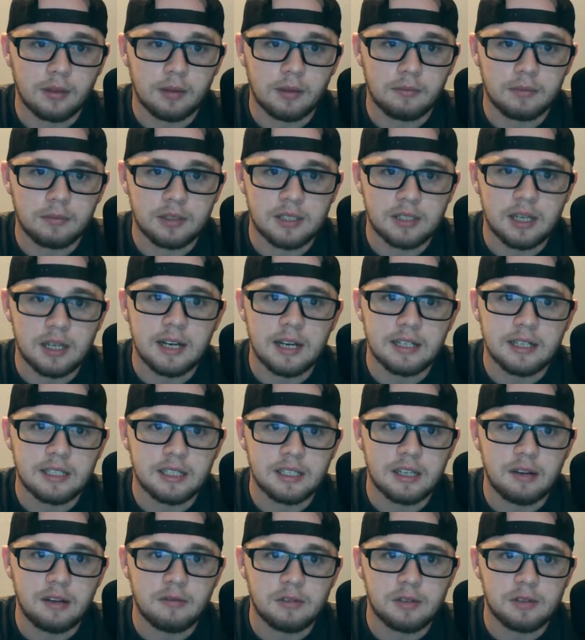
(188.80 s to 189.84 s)
besides
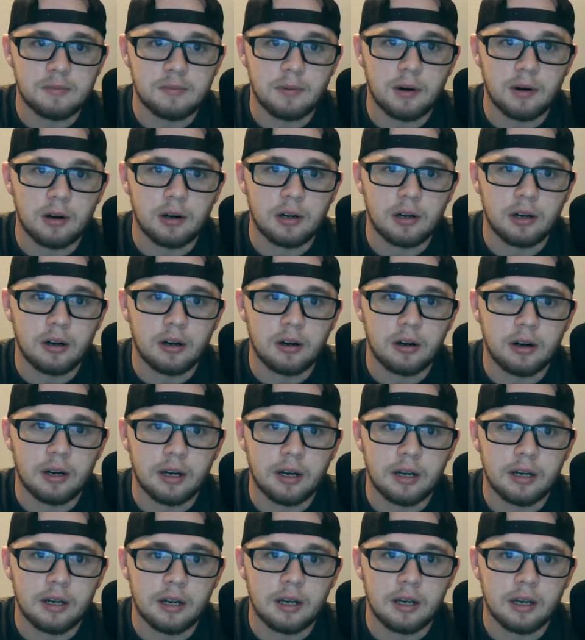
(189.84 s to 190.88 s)
Steve Spurrier
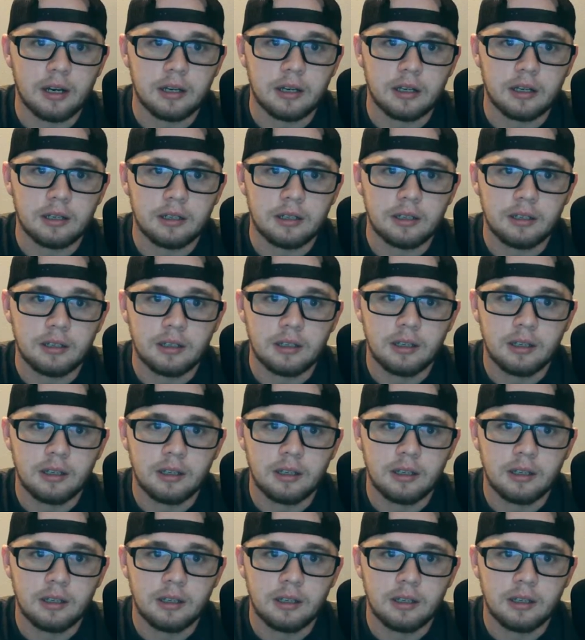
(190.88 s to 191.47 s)
and a